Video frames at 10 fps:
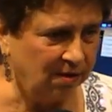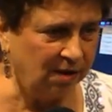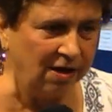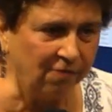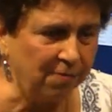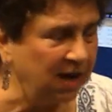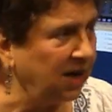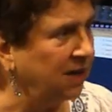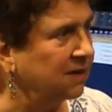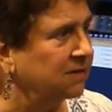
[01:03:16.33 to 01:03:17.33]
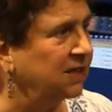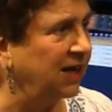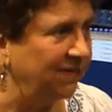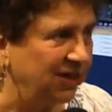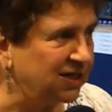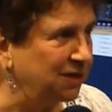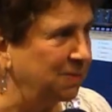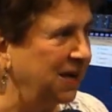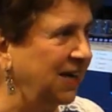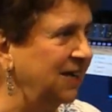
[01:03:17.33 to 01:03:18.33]
love me, give it to
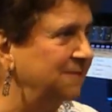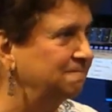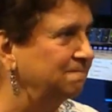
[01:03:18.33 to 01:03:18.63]
me.